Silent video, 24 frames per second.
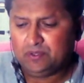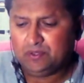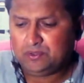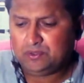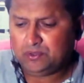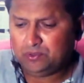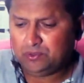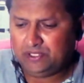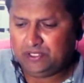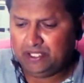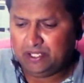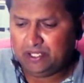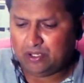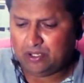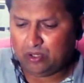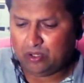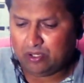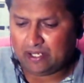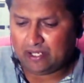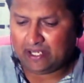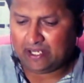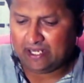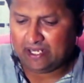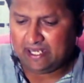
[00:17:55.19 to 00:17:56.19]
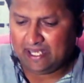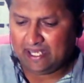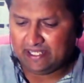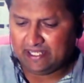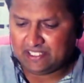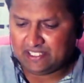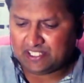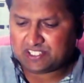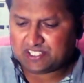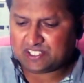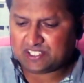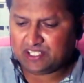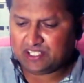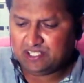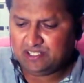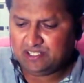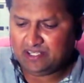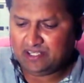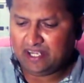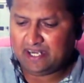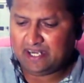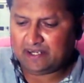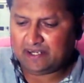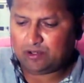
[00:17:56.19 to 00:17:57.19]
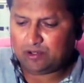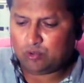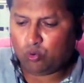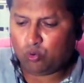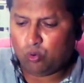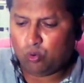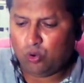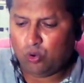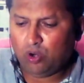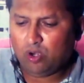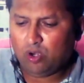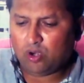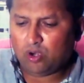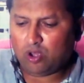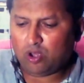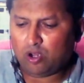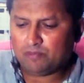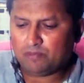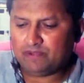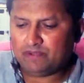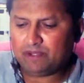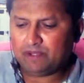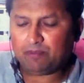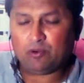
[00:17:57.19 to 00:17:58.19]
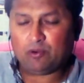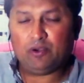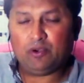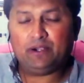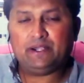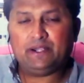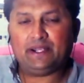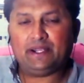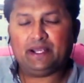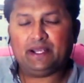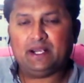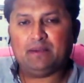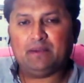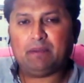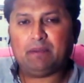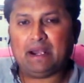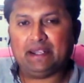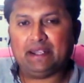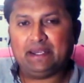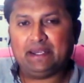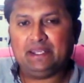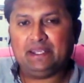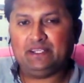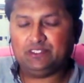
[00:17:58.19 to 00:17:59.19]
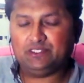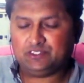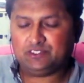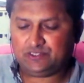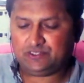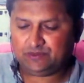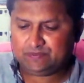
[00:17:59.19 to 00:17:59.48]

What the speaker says: to the organization and role of the political parties